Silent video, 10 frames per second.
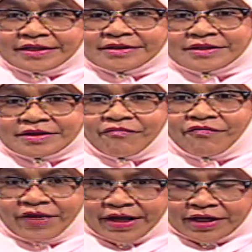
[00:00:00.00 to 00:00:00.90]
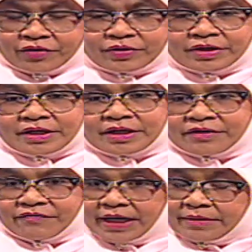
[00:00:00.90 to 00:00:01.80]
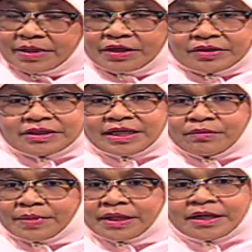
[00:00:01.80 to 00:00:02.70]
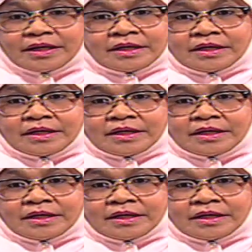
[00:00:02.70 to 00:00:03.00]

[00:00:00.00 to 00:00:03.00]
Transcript: this is a very good uh, event, because there will be a